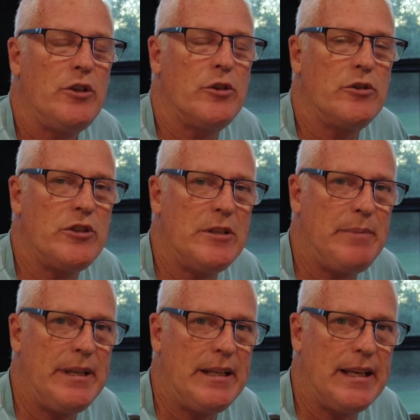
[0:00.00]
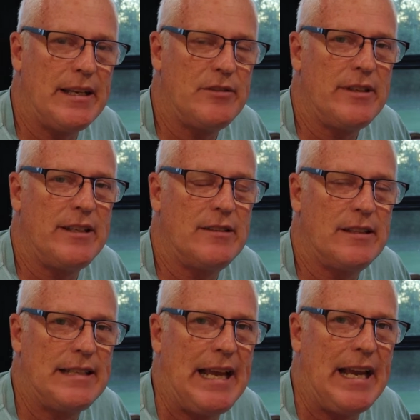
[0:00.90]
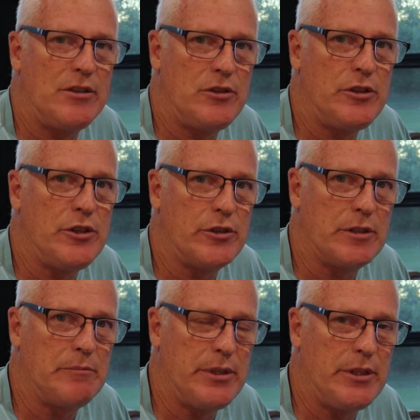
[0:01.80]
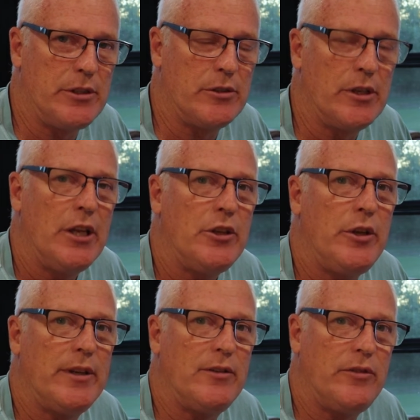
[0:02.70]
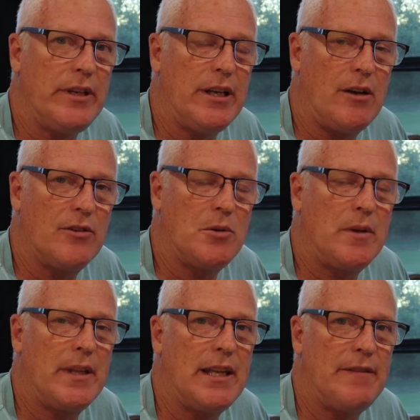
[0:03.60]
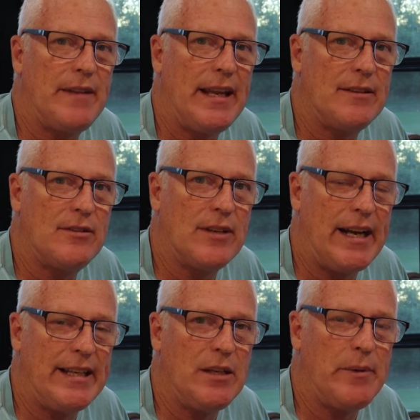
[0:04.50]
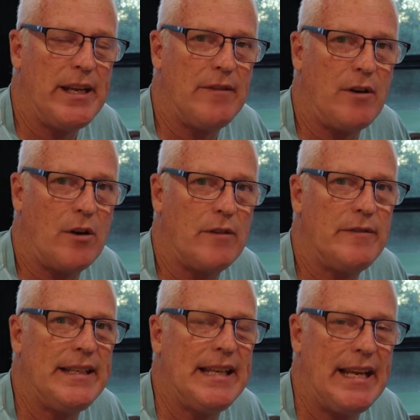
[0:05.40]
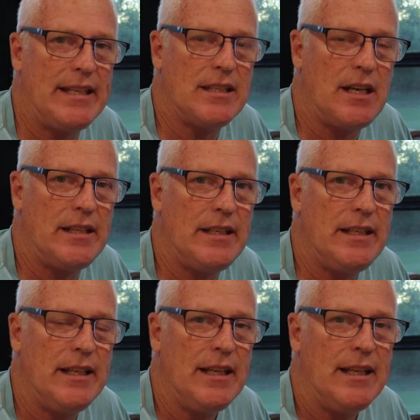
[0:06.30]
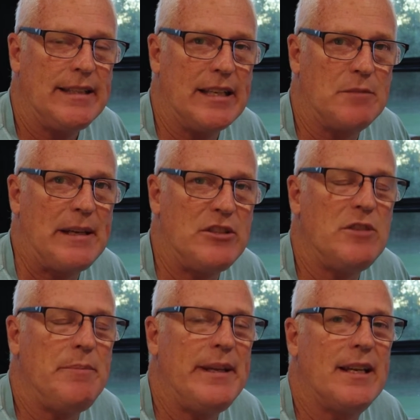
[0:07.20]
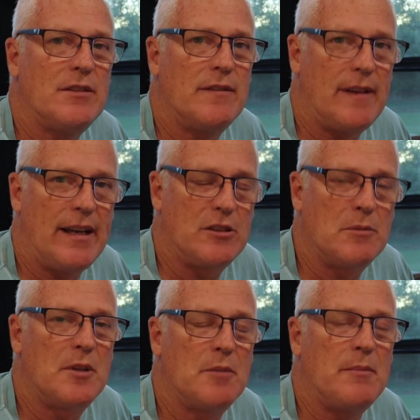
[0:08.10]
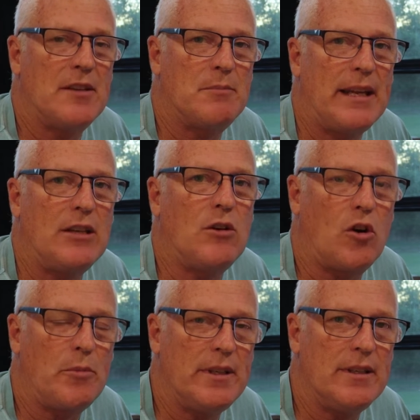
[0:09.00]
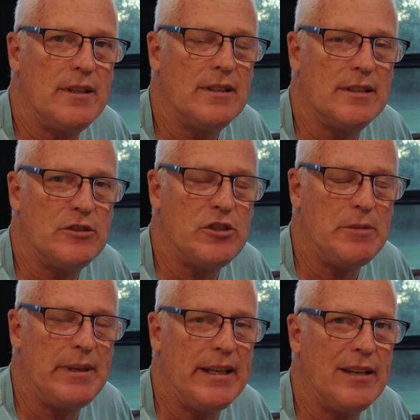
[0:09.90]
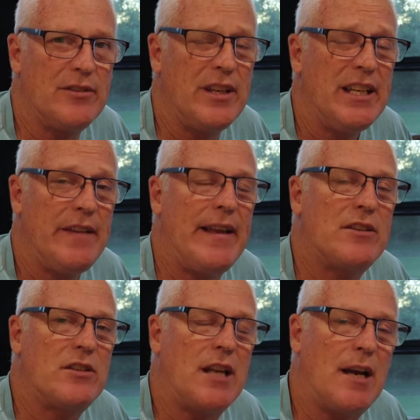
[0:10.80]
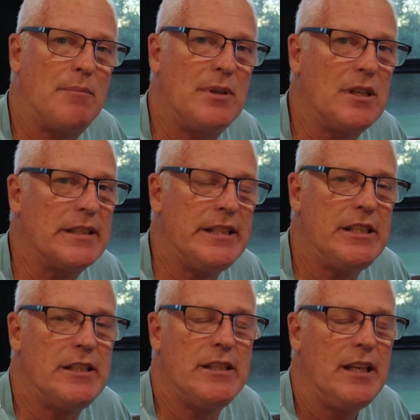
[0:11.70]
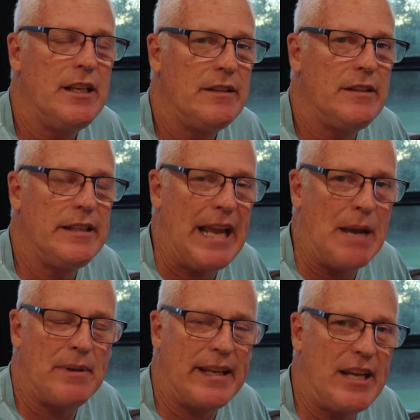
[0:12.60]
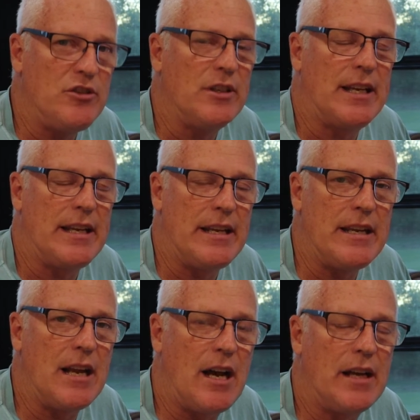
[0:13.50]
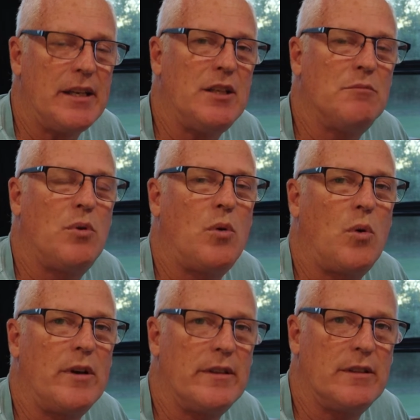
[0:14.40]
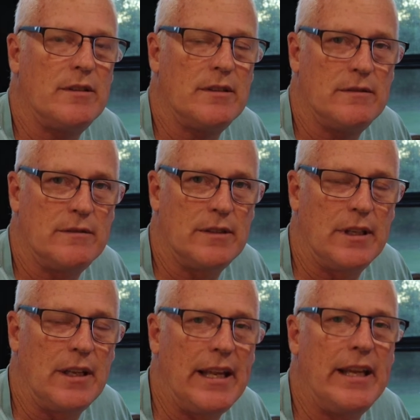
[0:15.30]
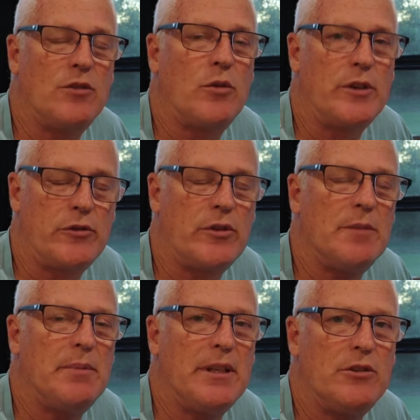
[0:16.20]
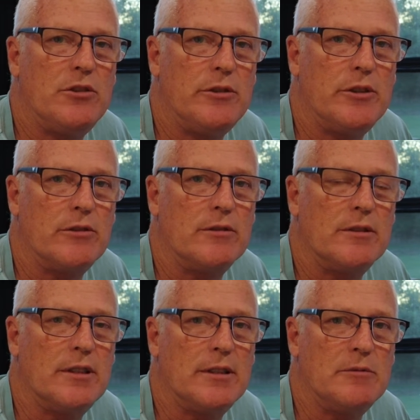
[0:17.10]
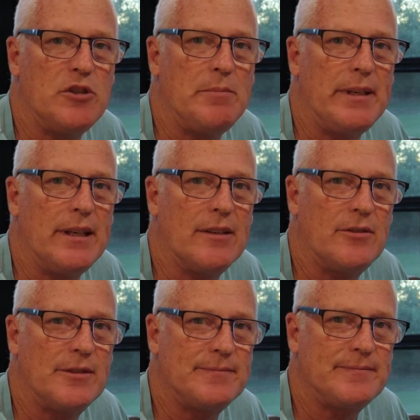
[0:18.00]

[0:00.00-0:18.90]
your GPS is attached to your computer. You can see also on the left-hand side that we have RV890. That's my GPS device. That's my Garmin GPS. If that's not plugged in, the application cannot import the legs or your trip into your GPS.